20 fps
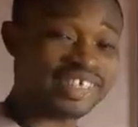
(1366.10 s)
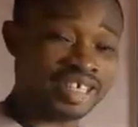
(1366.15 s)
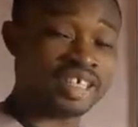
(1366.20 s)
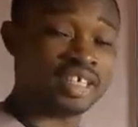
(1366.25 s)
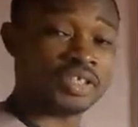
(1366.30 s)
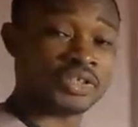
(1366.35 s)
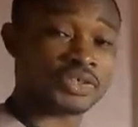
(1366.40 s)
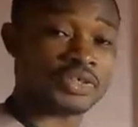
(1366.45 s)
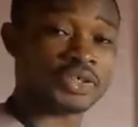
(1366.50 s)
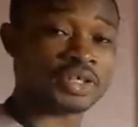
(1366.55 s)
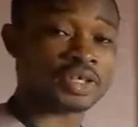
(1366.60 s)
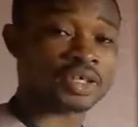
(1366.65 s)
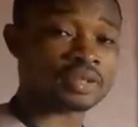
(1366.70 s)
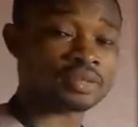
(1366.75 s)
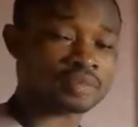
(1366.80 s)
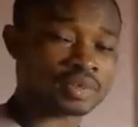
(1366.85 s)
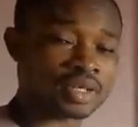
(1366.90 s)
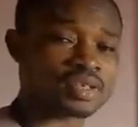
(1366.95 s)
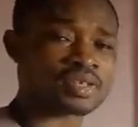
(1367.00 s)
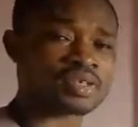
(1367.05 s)
E here
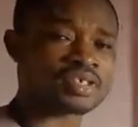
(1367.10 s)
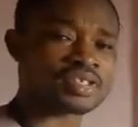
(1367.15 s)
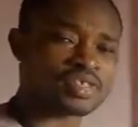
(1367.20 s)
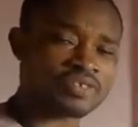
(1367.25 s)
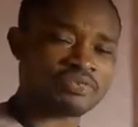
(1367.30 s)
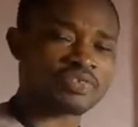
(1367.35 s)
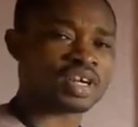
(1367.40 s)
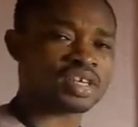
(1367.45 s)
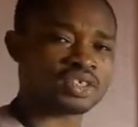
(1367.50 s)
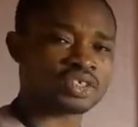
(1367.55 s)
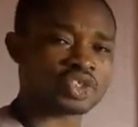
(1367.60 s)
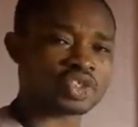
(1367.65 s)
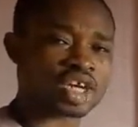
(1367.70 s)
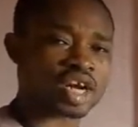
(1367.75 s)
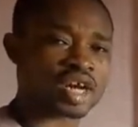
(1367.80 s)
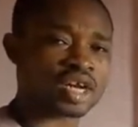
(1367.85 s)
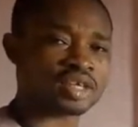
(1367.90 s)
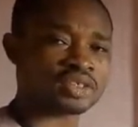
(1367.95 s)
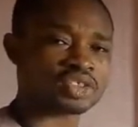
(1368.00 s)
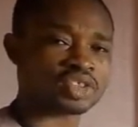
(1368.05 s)
because it's defining
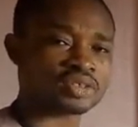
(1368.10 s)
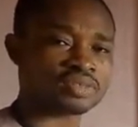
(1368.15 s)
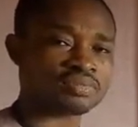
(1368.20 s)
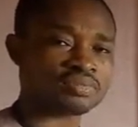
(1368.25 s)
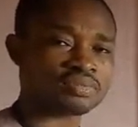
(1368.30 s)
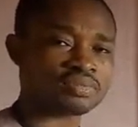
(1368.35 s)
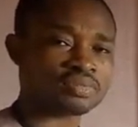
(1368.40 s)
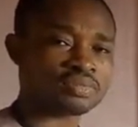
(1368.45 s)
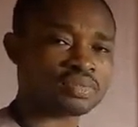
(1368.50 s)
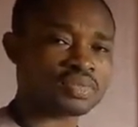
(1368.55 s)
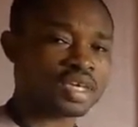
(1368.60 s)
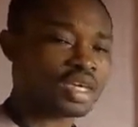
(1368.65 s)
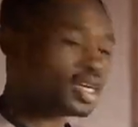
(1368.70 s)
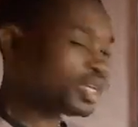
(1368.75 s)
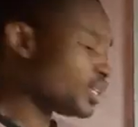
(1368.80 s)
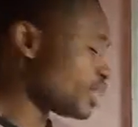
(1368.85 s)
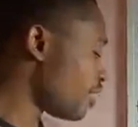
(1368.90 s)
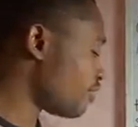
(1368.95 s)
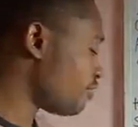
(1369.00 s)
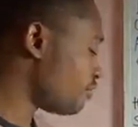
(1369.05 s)
charge.
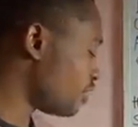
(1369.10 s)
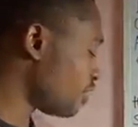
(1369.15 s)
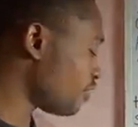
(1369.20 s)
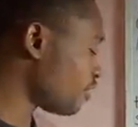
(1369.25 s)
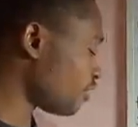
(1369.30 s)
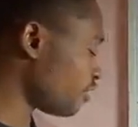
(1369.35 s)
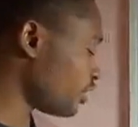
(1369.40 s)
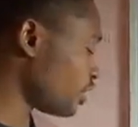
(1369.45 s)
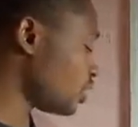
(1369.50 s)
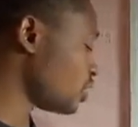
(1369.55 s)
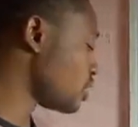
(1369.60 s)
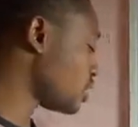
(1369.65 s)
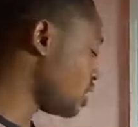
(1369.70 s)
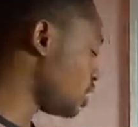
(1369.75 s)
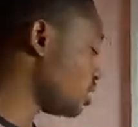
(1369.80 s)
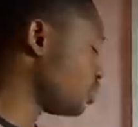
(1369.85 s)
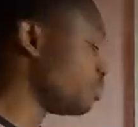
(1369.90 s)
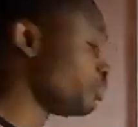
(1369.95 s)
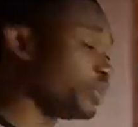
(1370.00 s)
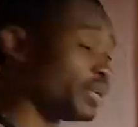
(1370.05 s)
Then V for
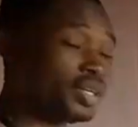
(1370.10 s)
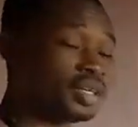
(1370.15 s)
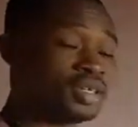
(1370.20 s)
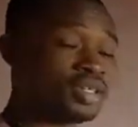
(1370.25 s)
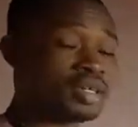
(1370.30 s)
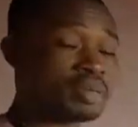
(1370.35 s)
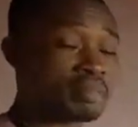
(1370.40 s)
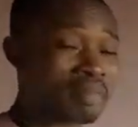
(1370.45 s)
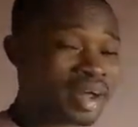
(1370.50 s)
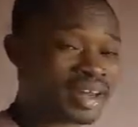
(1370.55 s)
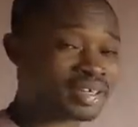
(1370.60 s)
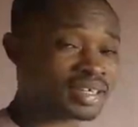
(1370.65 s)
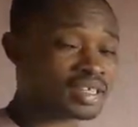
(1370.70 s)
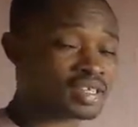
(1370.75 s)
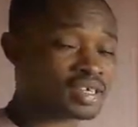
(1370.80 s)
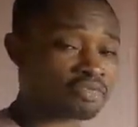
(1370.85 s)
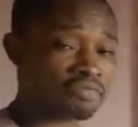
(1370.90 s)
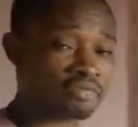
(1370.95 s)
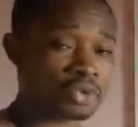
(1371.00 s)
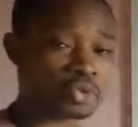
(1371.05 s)
velocity, B, the
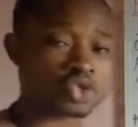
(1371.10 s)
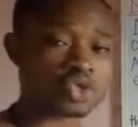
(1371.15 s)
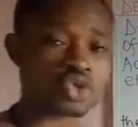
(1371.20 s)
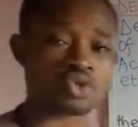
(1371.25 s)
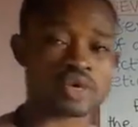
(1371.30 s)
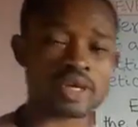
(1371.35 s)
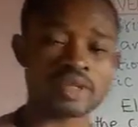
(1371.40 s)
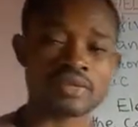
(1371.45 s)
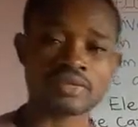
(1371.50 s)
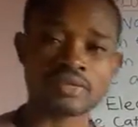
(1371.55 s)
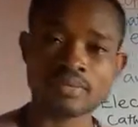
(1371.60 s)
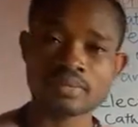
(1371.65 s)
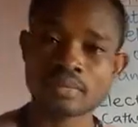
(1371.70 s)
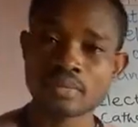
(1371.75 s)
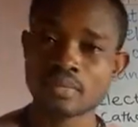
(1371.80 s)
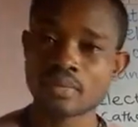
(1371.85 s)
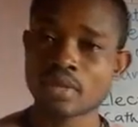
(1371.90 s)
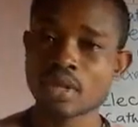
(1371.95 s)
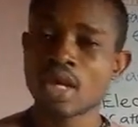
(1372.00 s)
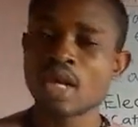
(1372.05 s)
magnetic field strength.
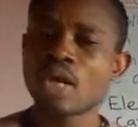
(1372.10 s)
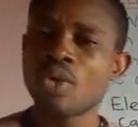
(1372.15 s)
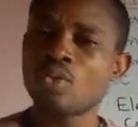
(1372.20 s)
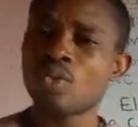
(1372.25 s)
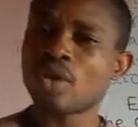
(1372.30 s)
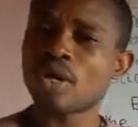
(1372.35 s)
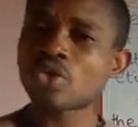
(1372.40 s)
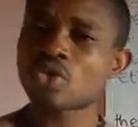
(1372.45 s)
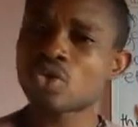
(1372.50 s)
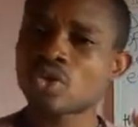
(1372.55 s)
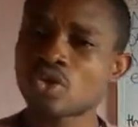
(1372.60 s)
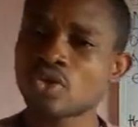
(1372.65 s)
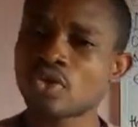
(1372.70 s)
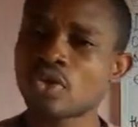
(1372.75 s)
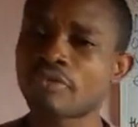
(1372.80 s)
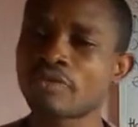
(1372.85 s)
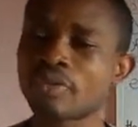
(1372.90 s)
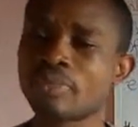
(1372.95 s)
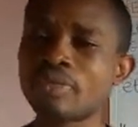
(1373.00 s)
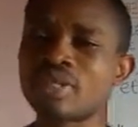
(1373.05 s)
We also
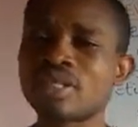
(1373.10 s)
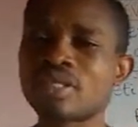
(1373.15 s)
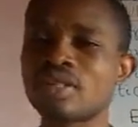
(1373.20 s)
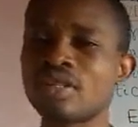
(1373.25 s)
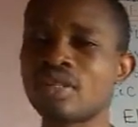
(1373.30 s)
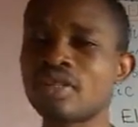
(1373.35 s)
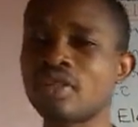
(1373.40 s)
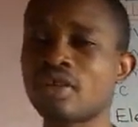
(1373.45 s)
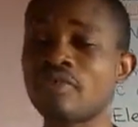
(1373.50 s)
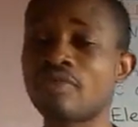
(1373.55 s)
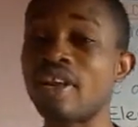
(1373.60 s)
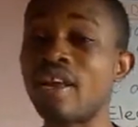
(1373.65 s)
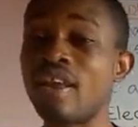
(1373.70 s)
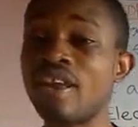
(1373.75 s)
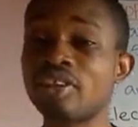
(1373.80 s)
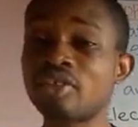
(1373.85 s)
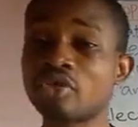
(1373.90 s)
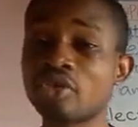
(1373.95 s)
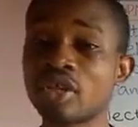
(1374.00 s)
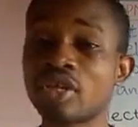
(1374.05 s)
know from the study of
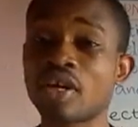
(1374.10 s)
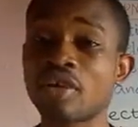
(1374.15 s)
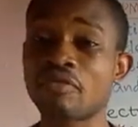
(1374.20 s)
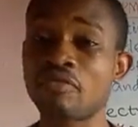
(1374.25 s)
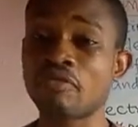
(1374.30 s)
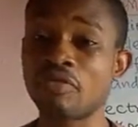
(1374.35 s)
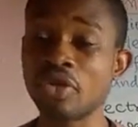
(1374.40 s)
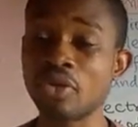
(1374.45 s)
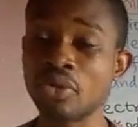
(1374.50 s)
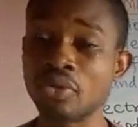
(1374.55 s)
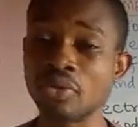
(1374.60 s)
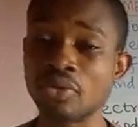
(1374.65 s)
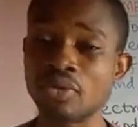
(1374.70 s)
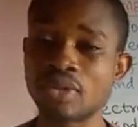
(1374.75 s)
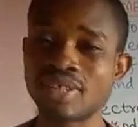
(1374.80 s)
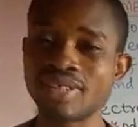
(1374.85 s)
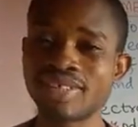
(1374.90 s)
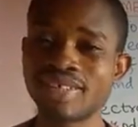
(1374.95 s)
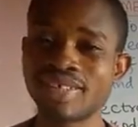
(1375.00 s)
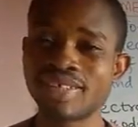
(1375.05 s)
electric field
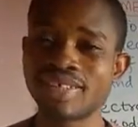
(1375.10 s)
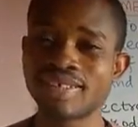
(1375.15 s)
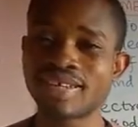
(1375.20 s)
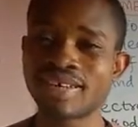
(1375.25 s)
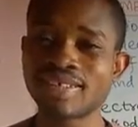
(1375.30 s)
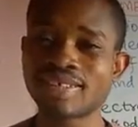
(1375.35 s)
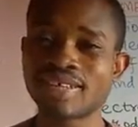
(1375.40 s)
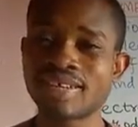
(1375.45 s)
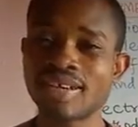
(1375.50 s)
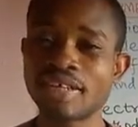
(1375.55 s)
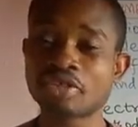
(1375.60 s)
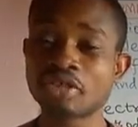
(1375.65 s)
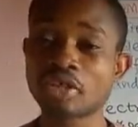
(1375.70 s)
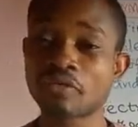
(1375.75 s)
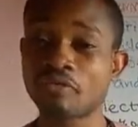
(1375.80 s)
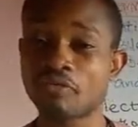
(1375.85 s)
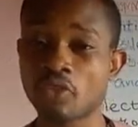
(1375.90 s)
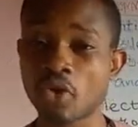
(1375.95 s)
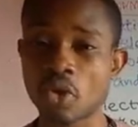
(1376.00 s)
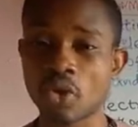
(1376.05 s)
that the electric
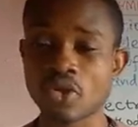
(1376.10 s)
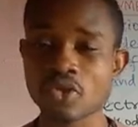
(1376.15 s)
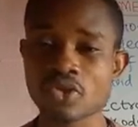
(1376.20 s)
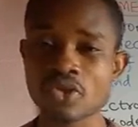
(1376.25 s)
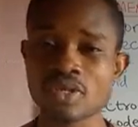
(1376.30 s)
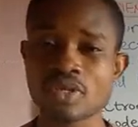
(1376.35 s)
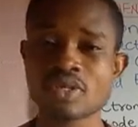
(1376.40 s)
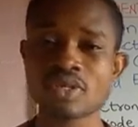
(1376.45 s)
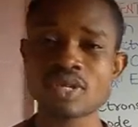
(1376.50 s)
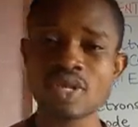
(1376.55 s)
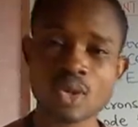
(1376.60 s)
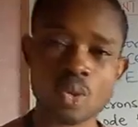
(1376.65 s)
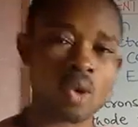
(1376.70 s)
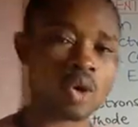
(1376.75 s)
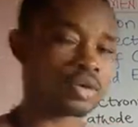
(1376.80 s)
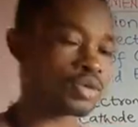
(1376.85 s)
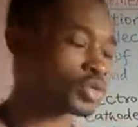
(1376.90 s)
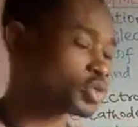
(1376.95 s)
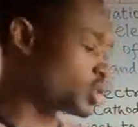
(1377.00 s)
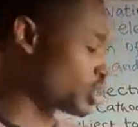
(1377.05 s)
force is
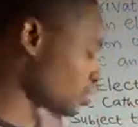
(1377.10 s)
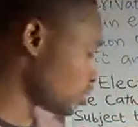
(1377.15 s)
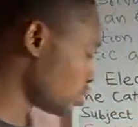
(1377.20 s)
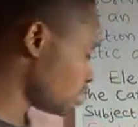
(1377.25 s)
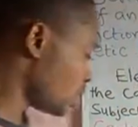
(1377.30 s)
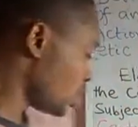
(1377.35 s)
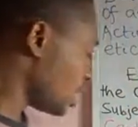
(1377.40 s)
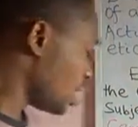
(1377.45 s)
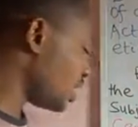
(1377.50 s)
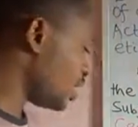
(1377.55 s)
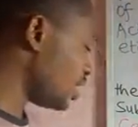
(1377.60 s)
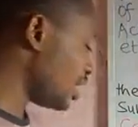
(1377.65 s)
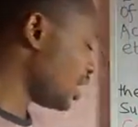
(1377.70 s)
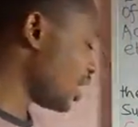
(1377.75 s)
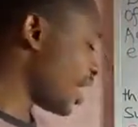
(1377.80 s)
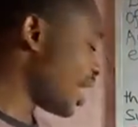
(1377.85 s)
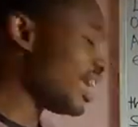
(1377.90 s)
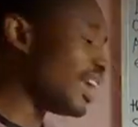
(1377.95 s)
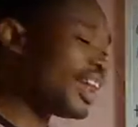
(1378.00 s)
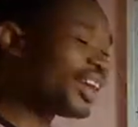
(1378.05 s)
equal to
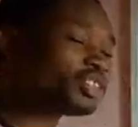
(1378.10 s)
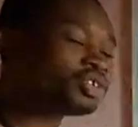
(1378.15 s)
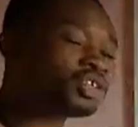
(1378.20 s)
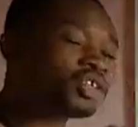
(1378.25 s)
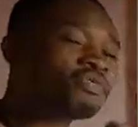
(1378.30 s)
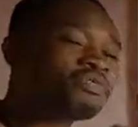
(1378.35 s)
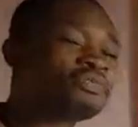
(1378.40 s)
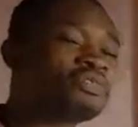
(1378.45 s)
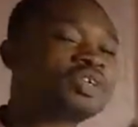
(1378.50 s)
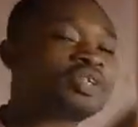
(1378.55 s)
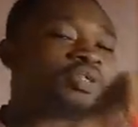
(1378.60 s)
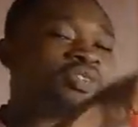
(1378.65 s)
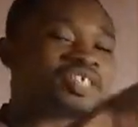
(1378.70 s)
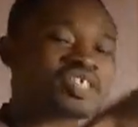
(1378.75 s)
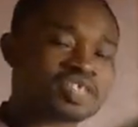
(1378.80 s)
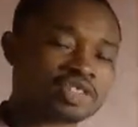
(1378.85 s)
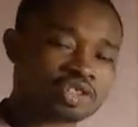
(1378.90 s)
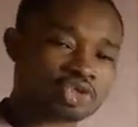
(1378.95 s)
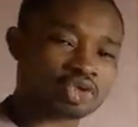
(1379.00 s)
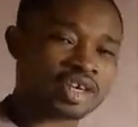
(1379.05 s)
the electric field
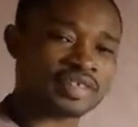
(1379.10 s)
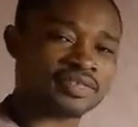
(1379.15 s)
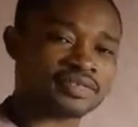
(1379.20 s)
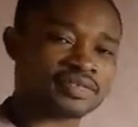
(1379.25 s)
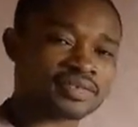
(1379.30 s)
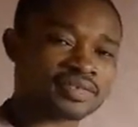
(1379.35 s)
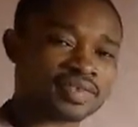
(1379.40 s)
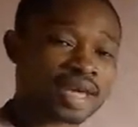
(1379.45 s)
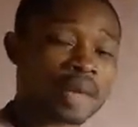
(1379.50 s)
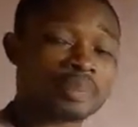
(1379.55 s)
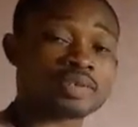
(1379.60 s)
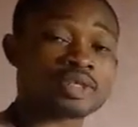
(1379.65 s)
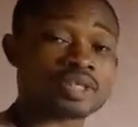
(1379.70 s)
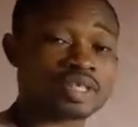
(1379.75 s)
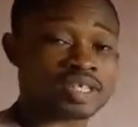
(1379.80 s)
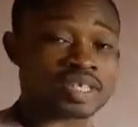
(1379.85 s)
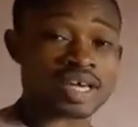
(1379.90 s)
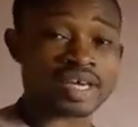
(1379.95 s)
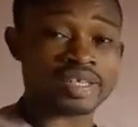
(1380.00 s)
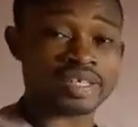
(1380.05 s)
strength, capital
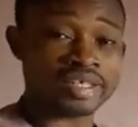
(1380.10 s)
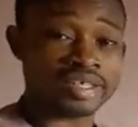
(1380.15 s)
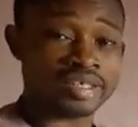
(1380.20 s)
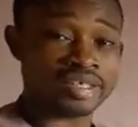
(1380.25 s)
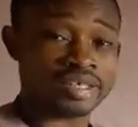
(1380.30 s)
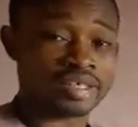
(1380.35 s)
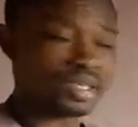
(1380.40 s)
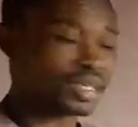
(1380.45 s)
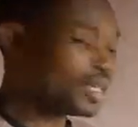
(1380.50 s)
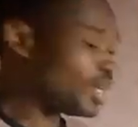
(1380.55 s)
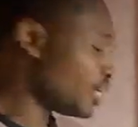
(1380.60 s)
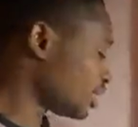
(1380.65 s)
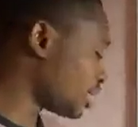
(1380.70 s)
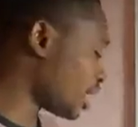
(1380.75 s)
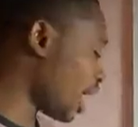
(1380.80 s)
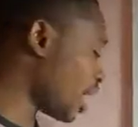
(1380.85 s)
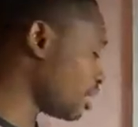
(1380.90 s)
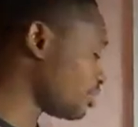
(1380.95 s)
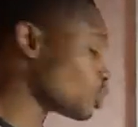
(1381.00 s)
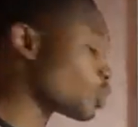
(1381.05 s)
letter E,
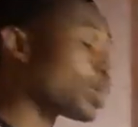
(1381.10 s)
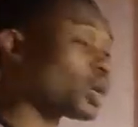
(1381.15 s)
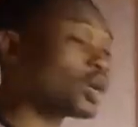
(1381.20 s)
times